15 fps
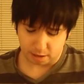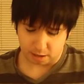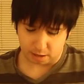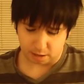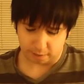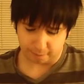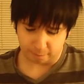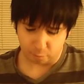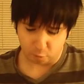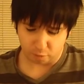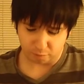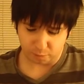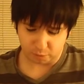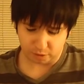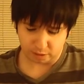And
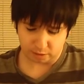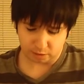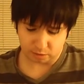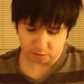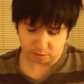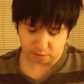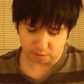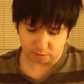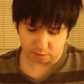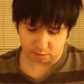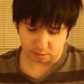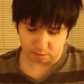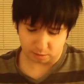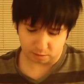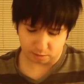4th place
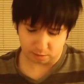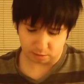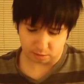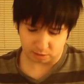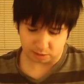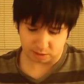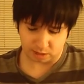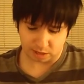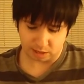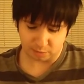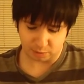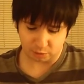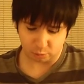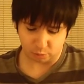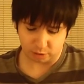is a tie
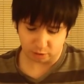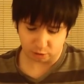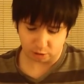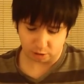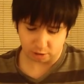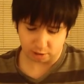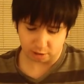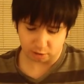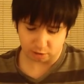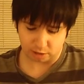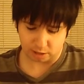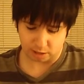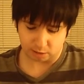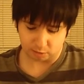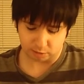between
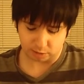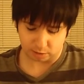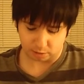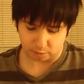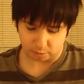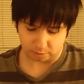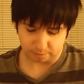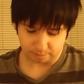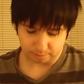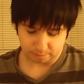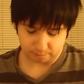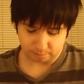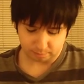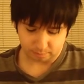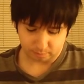Taurus and Leo.
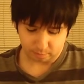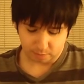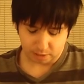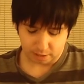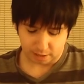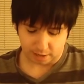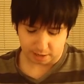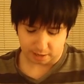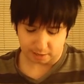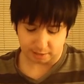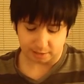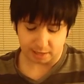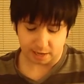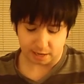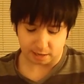And
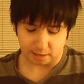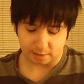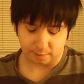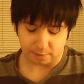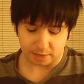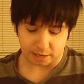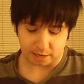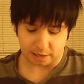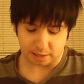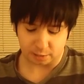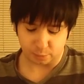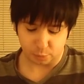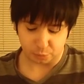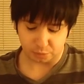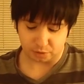again, the
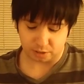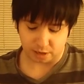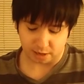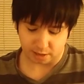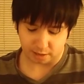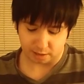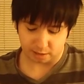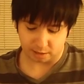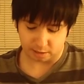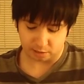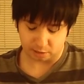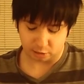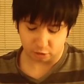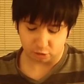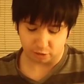Aries moon sign
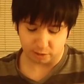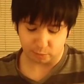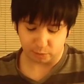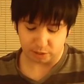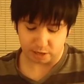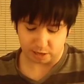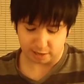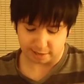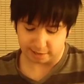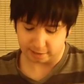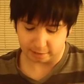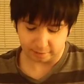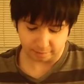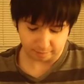is extremely high.